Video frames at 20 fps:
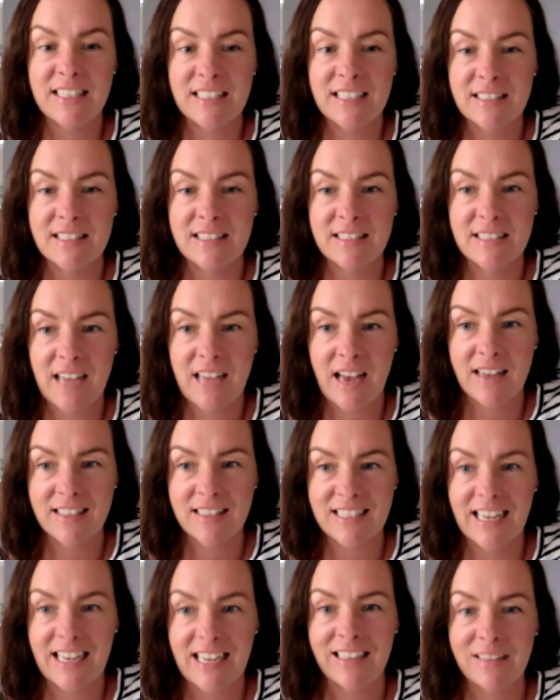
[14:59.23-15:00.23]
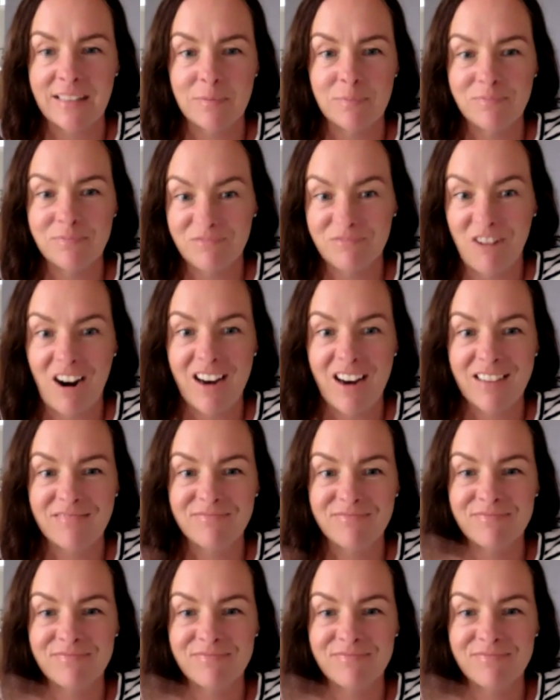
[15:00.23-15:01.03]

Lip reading: to start selling? Right.